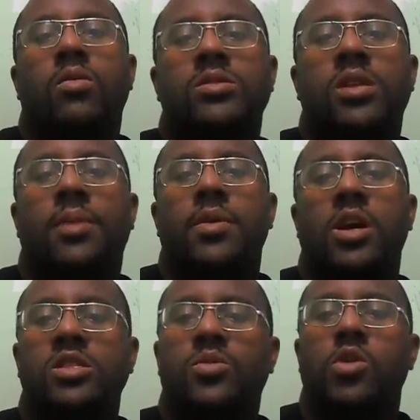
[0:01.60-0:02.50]
What's up,
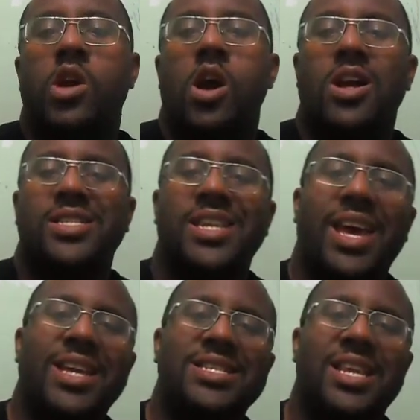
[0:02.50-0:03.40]
y'all? It's your boy R to
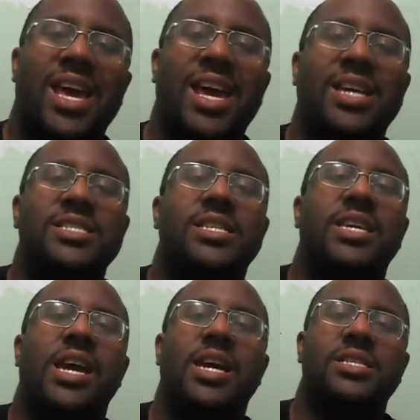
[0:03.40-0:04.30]
the A to the S.
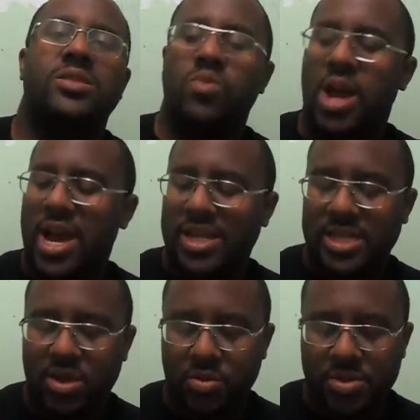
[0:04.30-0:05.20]
Yes,
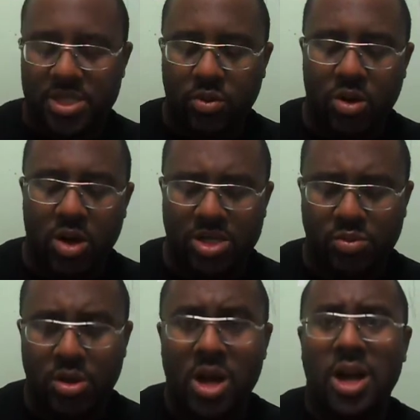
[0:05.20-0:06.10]
Roz here with Pursuit
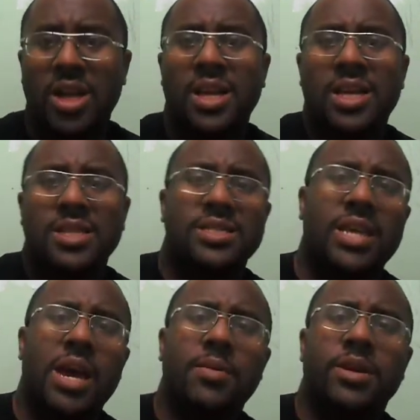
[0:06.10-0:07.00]
Cost Blog.
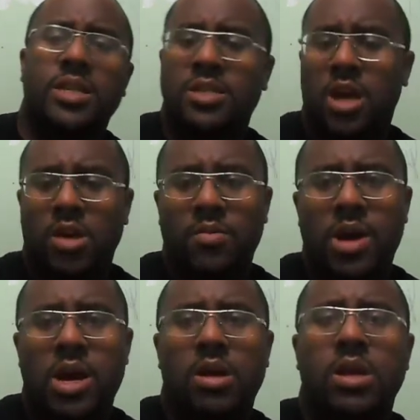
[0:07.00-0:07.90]
Today I'm here to talk
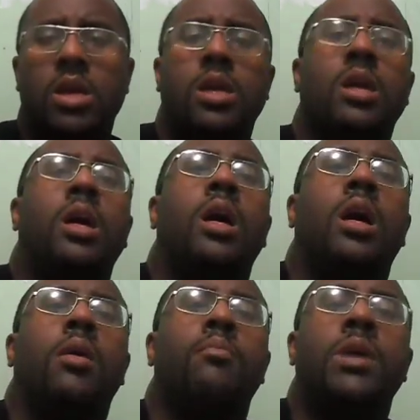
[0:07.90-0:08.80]
about
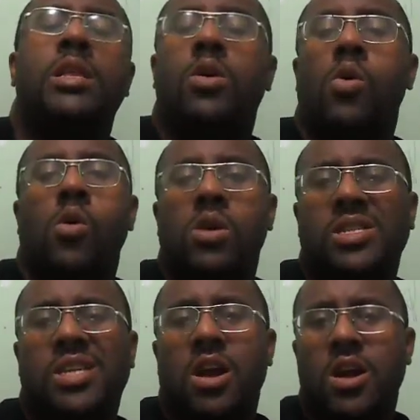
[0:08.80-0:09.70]
Mellow
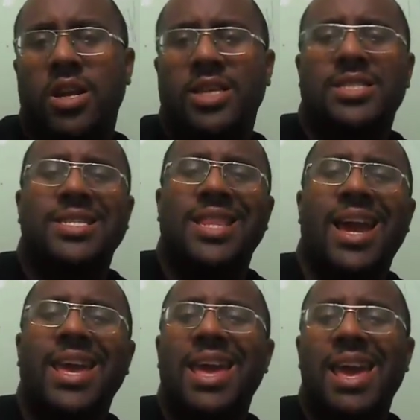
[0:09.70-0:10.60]
Orange artist,
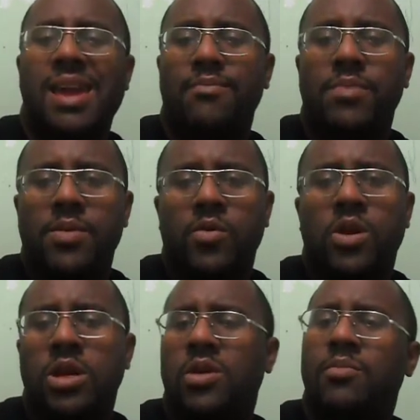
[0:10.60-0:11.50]
Lighthead
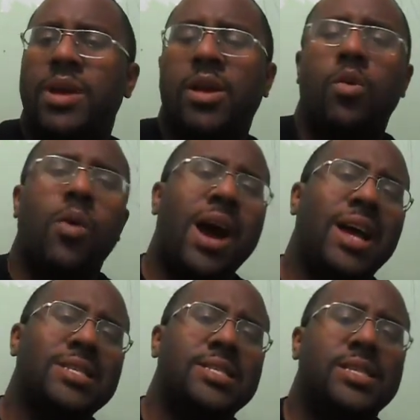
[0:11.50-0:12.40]
member, Ohmega
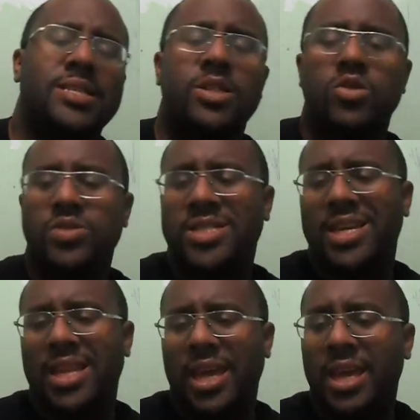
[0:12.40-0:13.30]
Watts, new
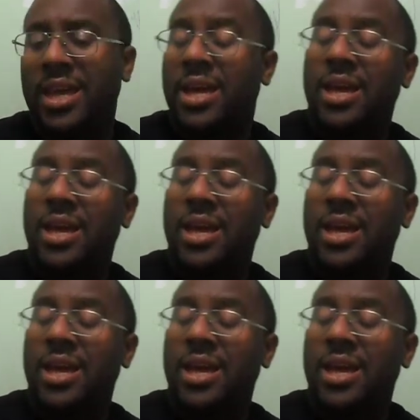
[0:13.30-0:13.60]
CD,